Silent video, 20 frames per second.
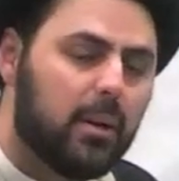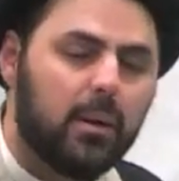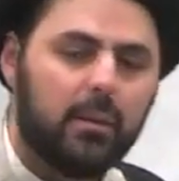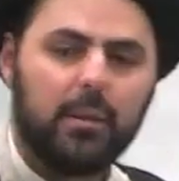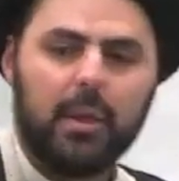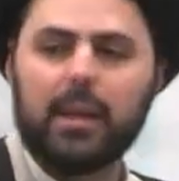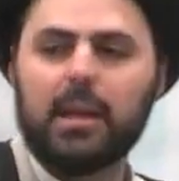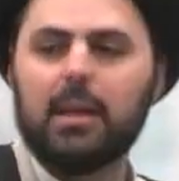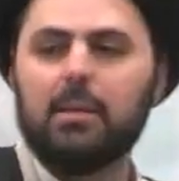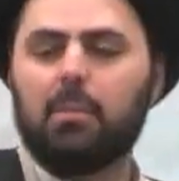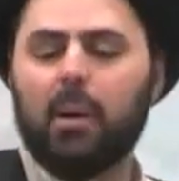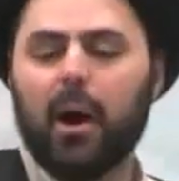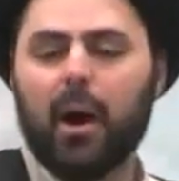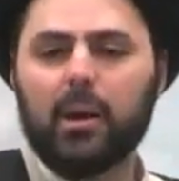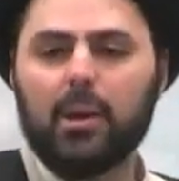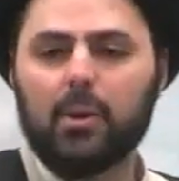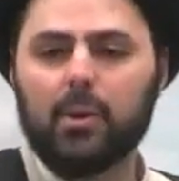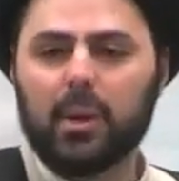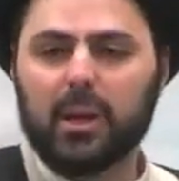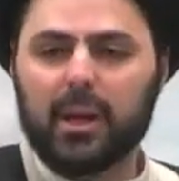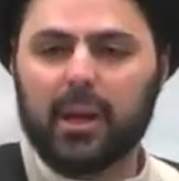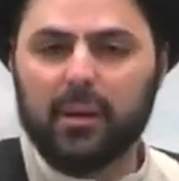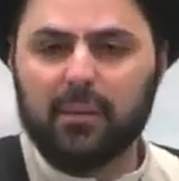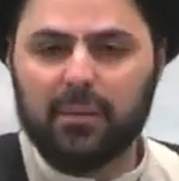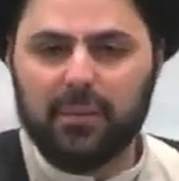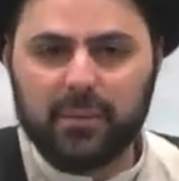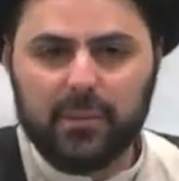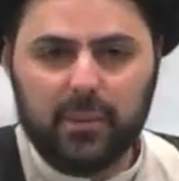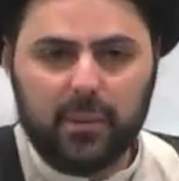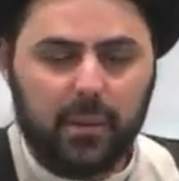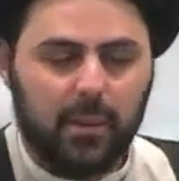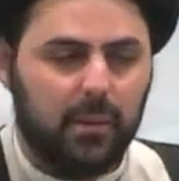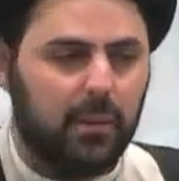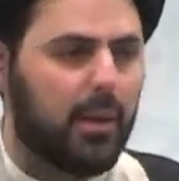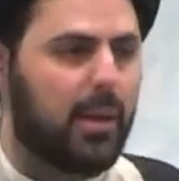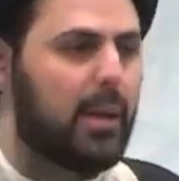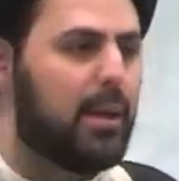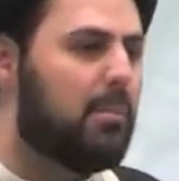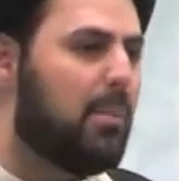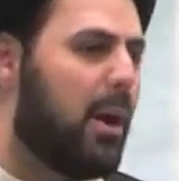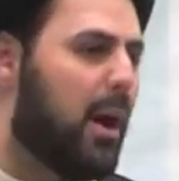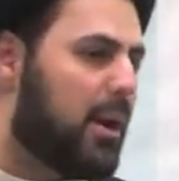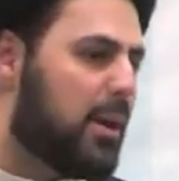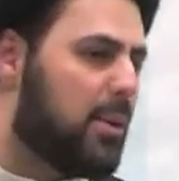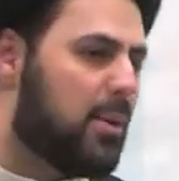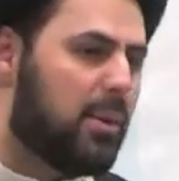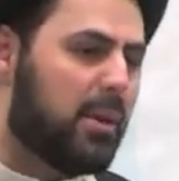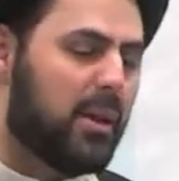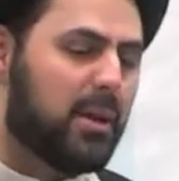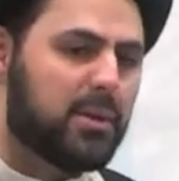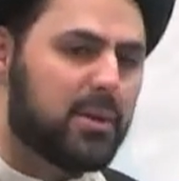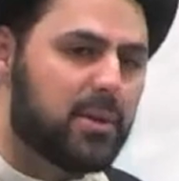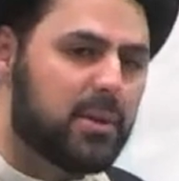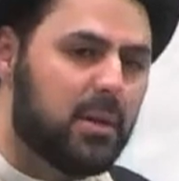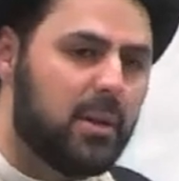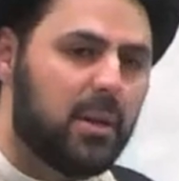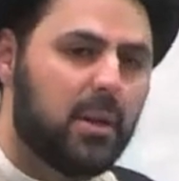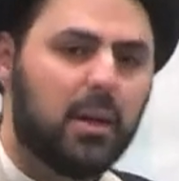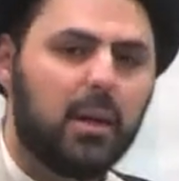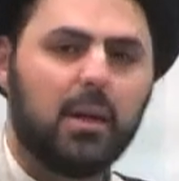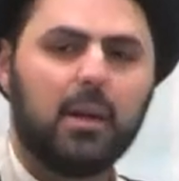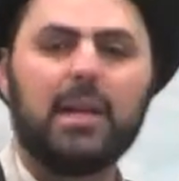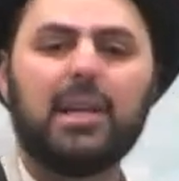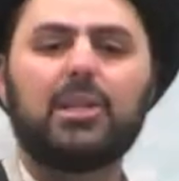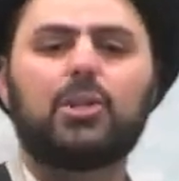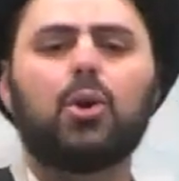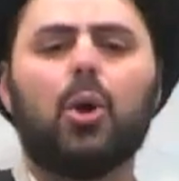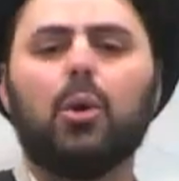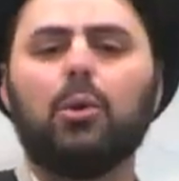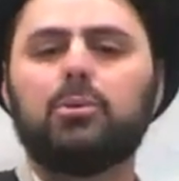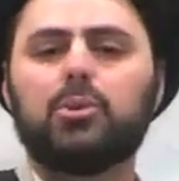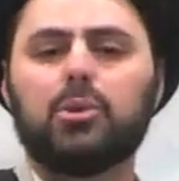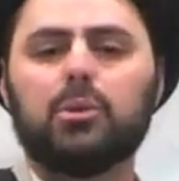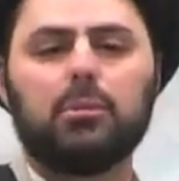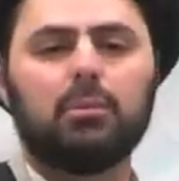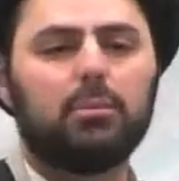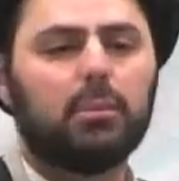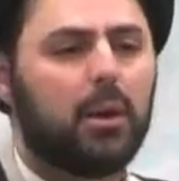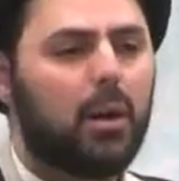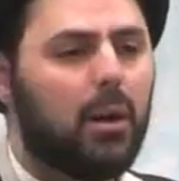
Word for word: that he bought you a gift, that he bought you this? He told you,